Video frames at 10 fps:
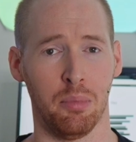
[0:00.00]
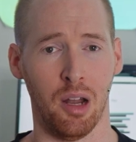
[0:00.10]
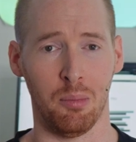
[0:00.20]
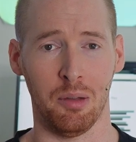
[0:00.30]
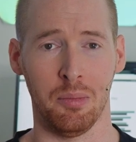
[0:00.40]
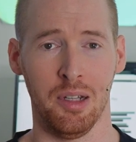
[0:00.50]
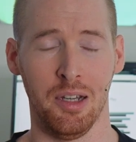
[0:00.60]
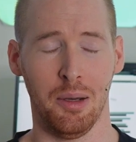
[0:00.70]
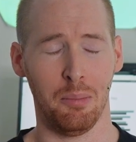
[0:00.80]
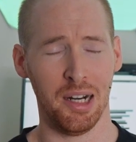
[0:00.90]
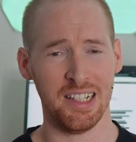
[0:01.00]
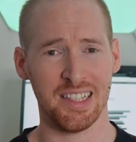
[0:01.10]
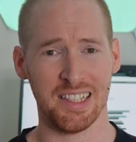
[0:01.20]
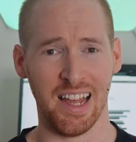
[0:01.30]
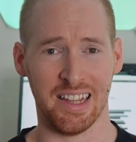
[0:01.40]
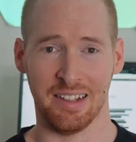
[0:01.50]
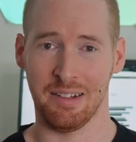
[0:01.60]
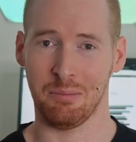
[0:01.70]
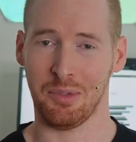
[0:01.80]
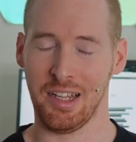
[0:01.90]
problem, but instead,
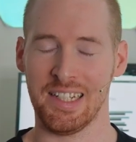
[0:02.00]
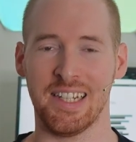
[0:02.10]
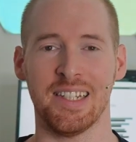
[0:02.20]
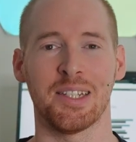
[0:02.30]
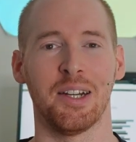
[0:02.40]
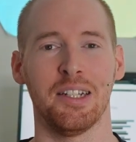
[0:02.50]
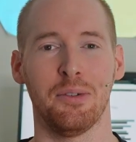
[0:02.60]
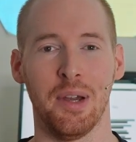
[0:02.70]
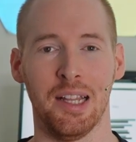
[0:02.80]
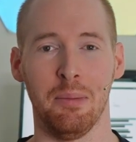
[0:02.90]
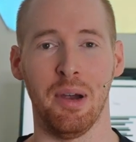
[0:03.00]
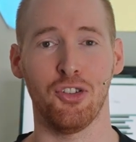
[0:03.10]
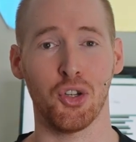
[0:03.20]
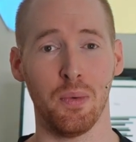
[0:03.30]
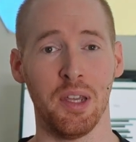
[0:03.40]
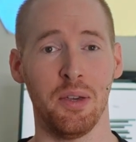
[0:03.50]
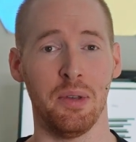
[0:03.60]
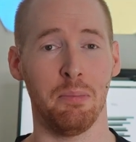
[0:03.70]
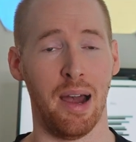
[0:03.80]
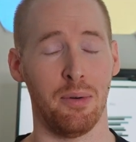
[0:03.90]
let's get started quickly by showing you
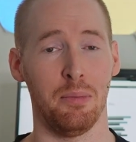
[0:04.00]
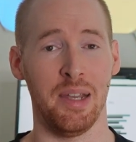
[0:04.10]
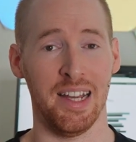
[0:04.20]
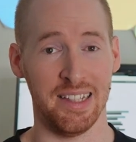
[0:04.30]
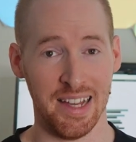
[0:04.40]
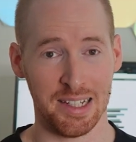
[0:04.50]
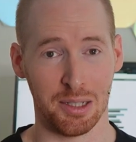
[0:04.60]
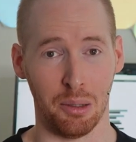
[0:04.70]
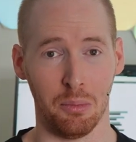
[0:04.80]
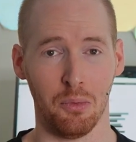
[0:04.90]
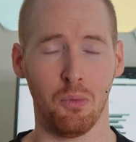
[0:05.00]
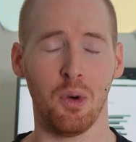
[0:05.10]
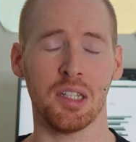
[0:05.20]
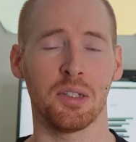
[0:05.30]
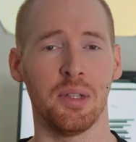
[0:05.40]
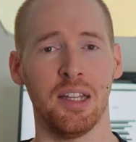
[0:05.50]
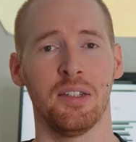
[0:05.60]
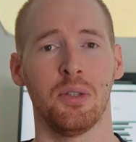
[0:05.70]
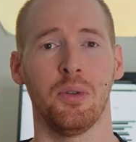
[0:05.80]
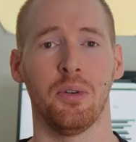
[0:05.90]
in Power BI Desktop what
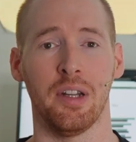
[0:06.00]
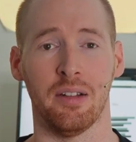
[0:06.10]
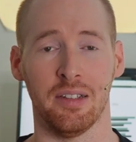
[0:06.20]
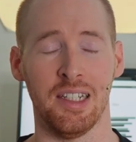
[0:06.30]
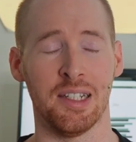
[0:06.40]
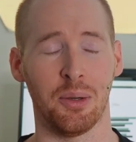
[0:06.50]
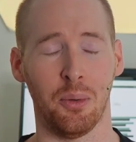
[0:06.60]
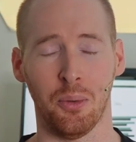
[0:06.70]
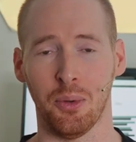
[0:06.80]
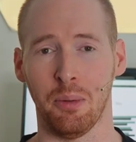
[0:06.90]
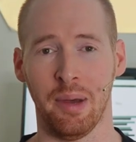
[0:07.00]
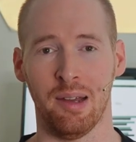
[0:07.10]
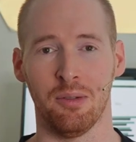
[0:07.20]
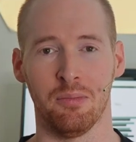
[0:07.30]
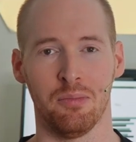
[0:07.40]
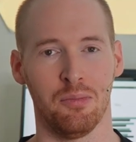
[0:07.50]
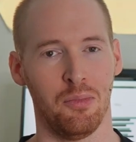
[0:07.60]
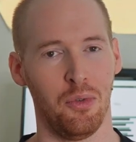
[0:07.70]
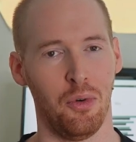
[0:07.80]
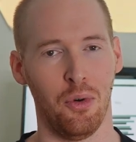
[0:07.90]
today's tutorial is all about.
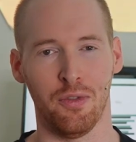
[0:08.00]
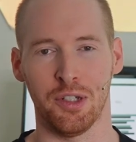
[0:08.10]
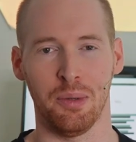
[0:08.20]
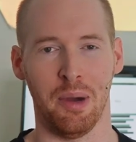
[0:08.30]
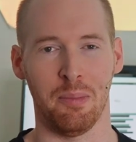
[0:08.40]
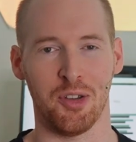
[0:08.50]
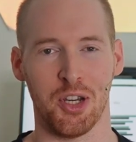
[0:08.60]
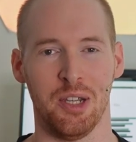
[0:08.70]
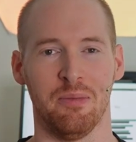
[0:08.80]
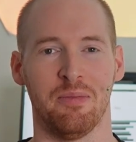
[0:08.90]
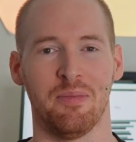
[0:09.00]
Over to my machine.